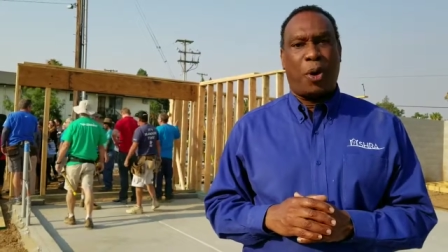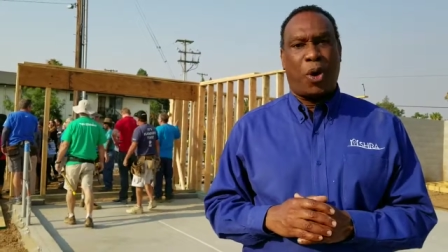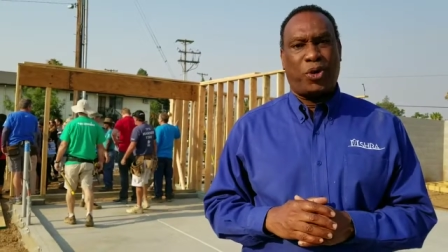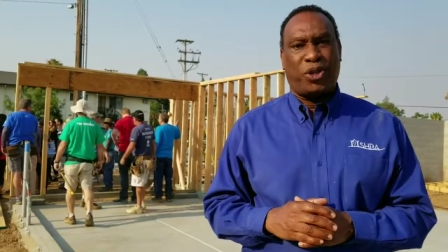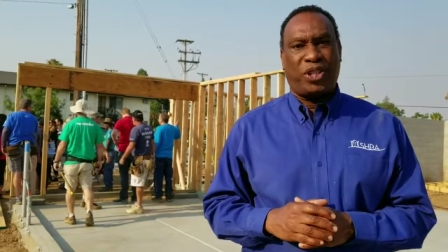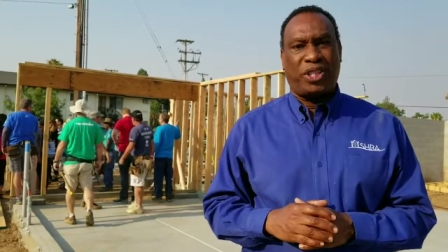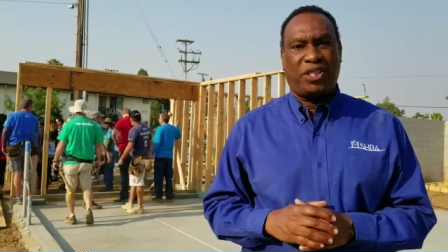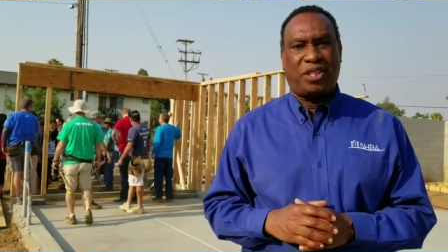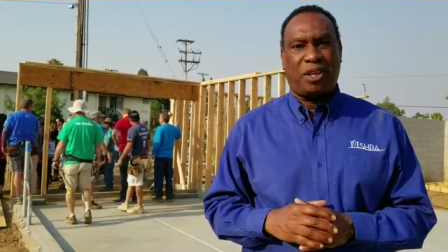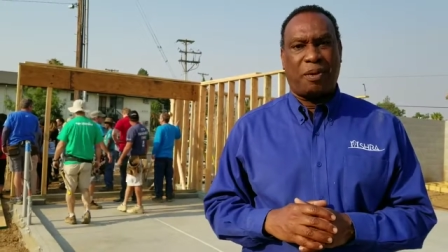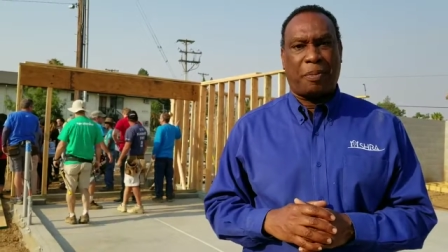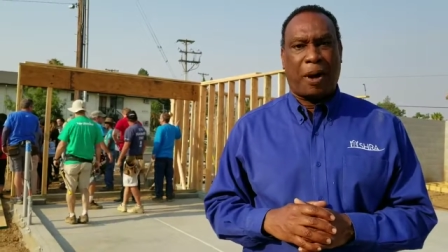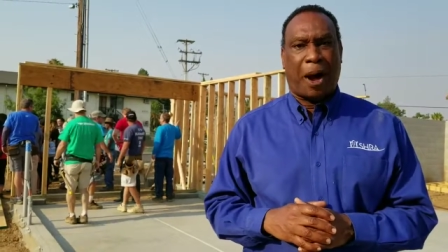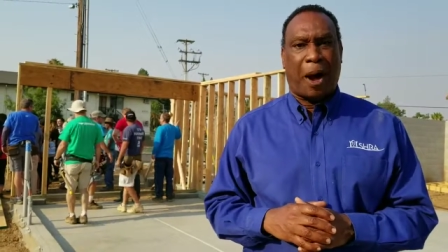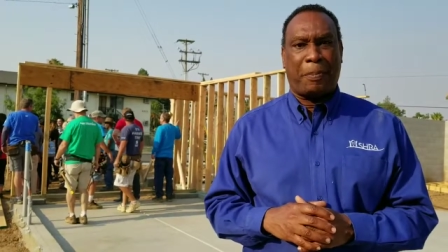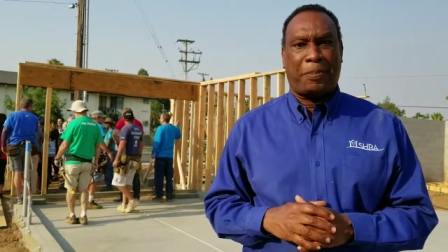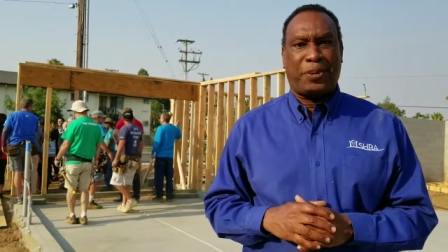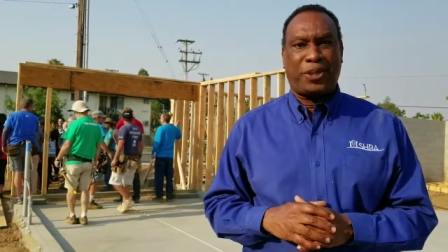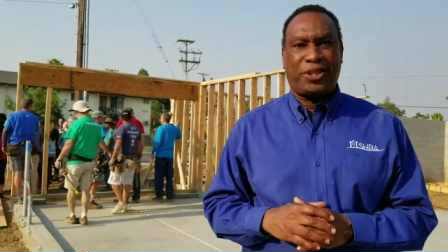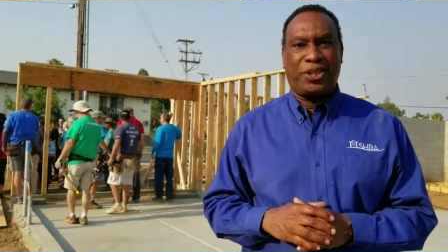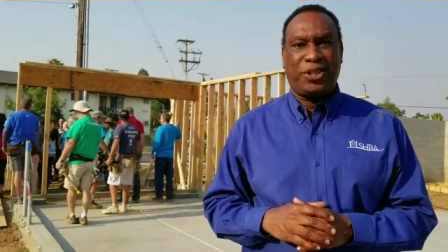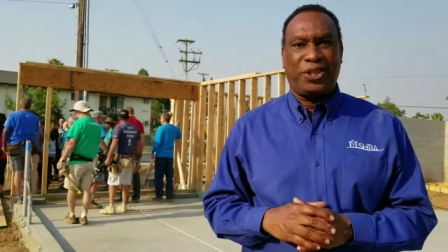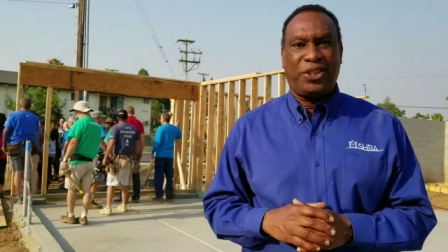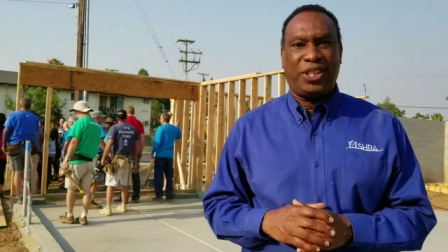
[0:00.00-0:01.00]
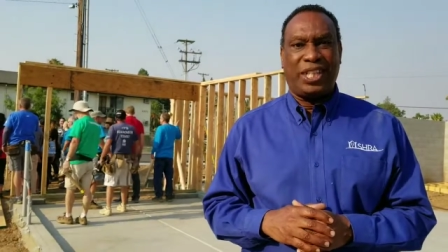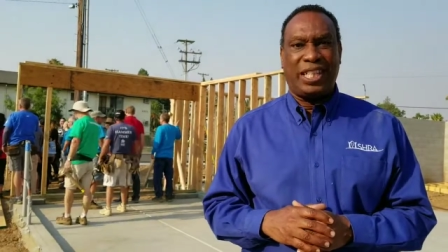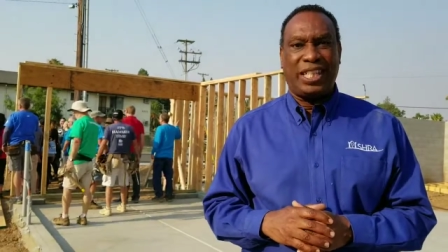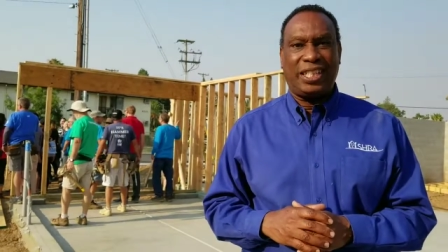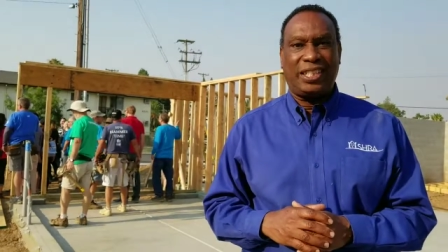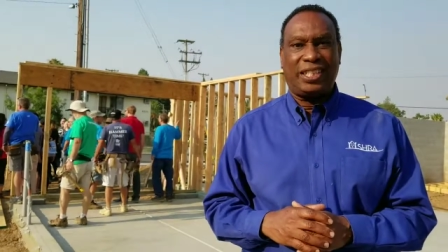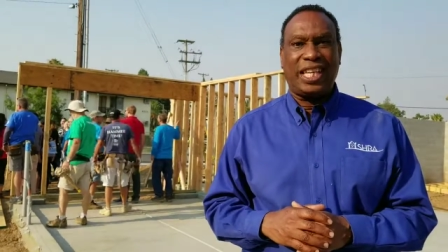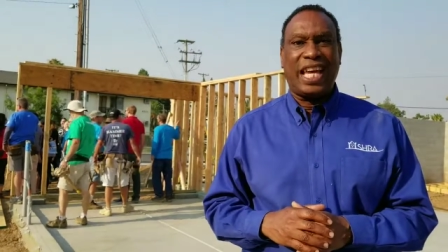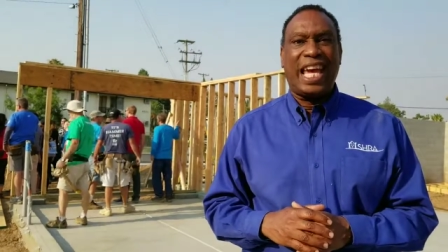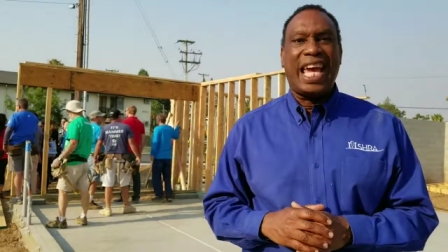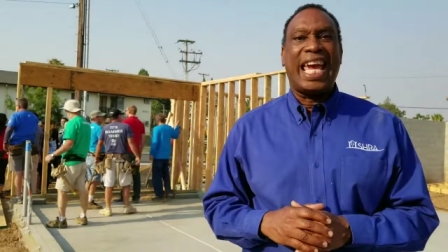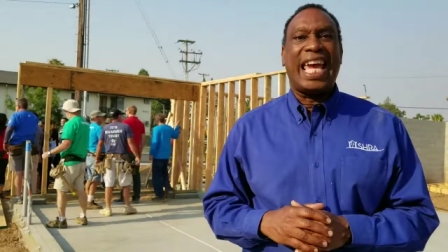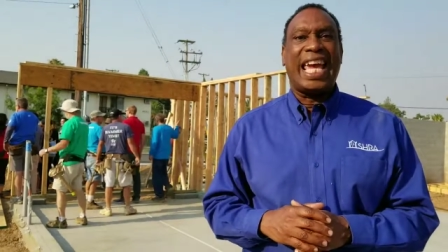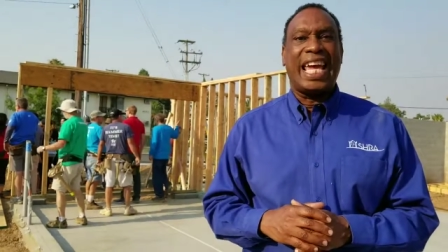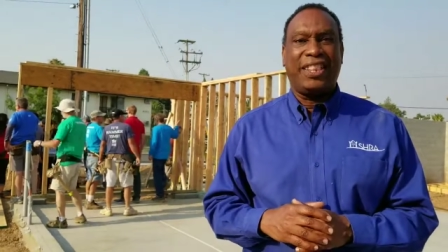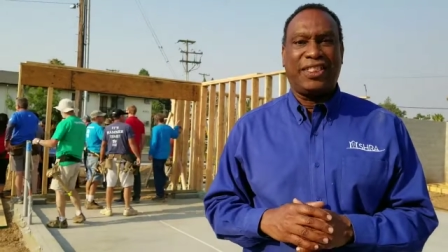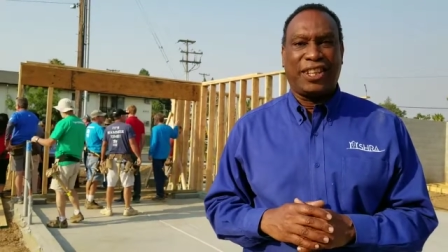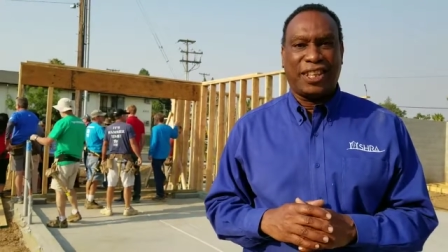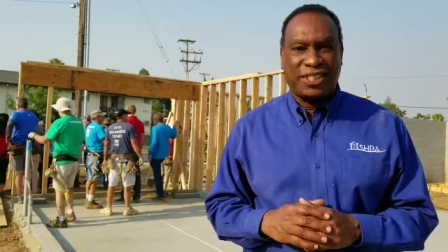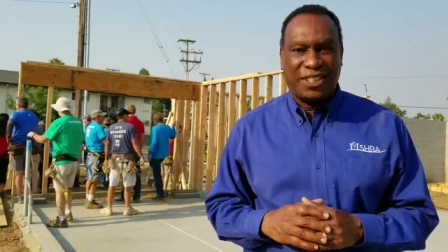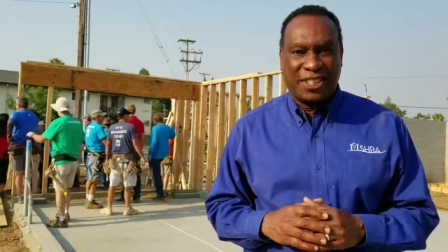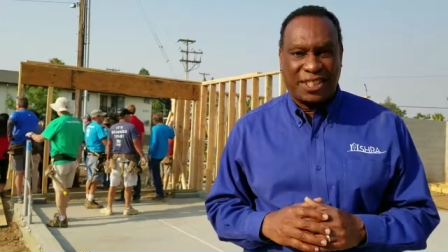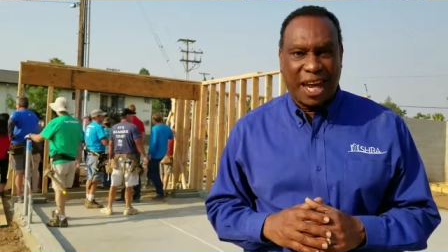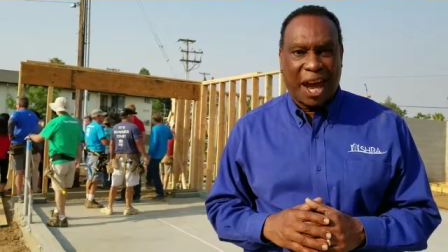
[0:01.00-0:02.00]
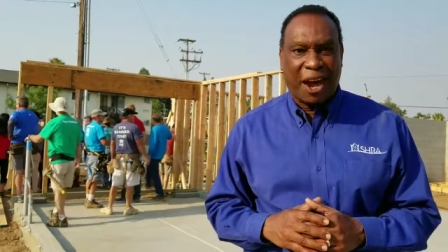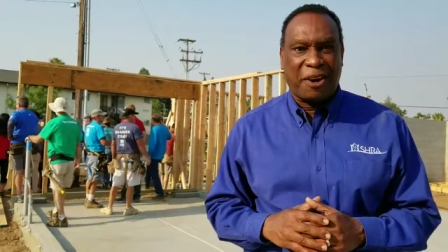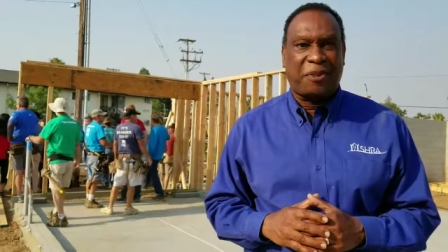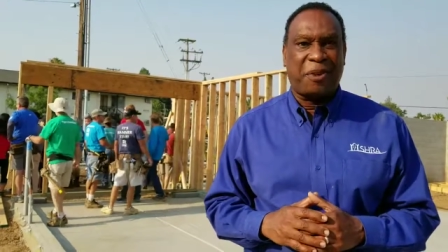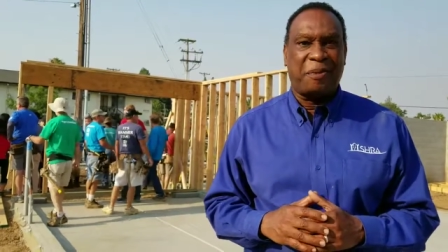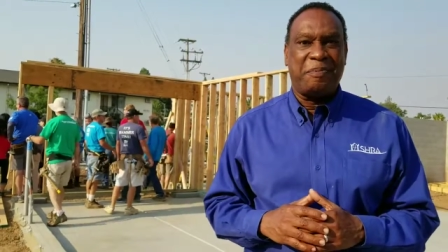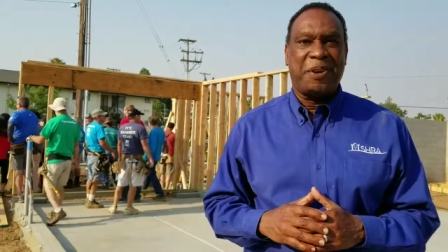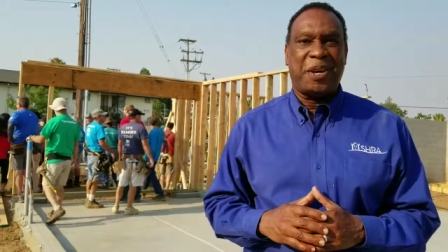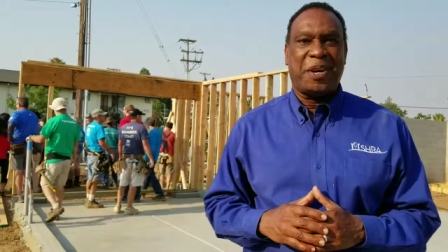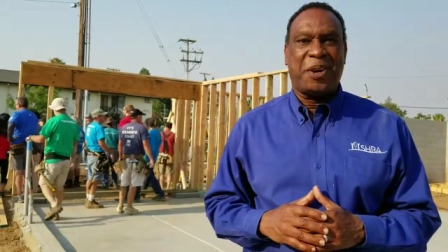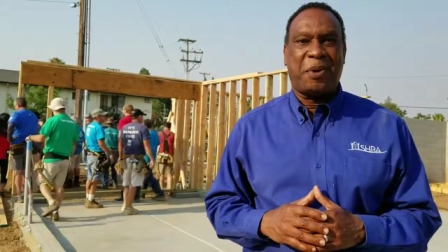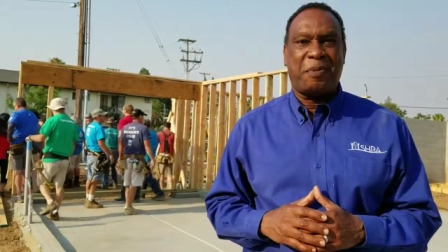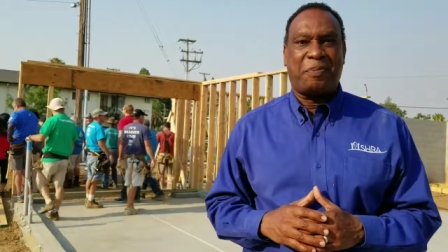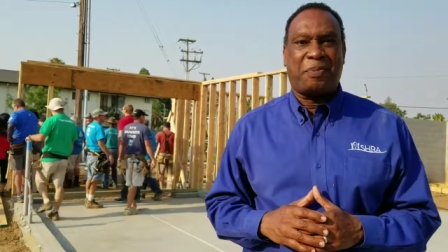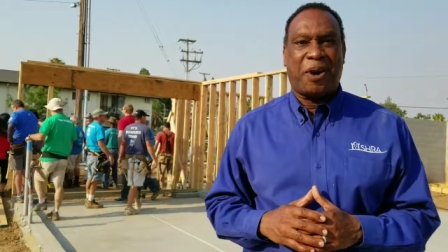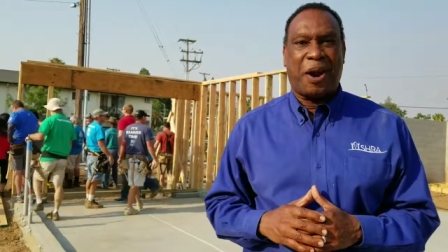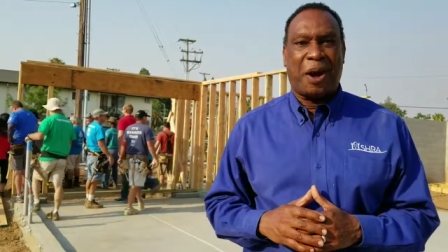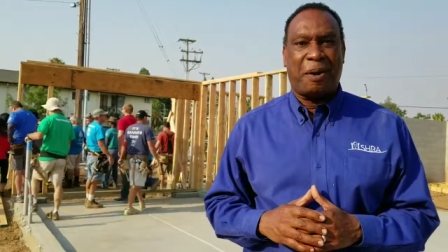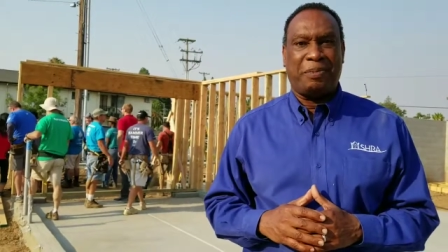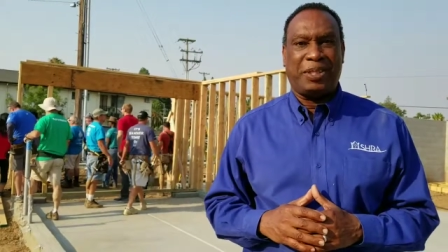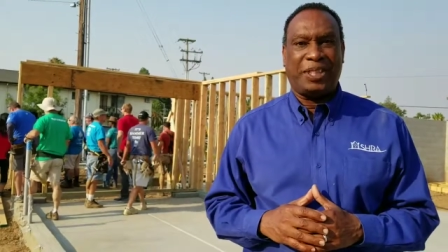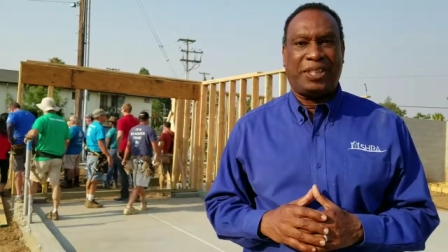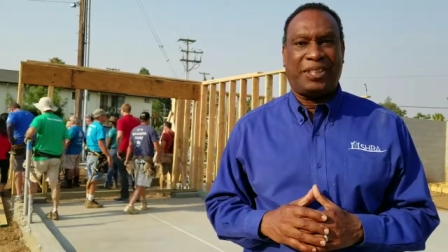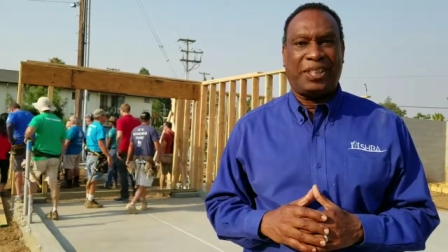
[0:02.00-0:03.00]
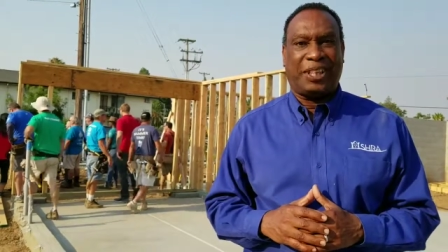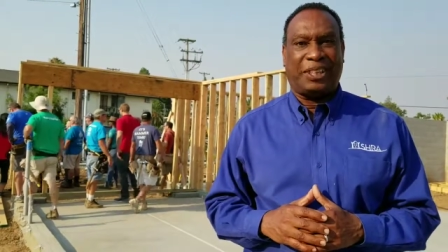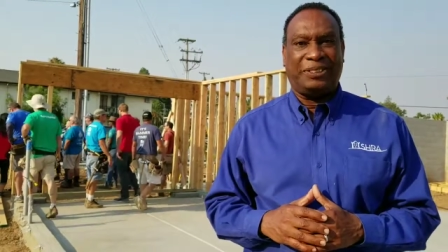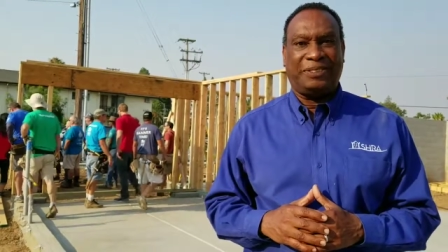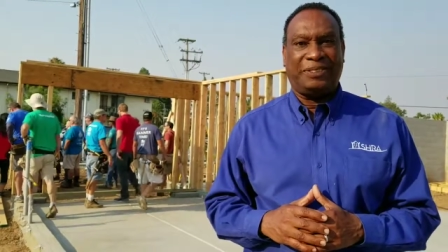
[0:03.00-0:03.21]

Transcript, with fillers: ownership opportunities in the Sacramento Promise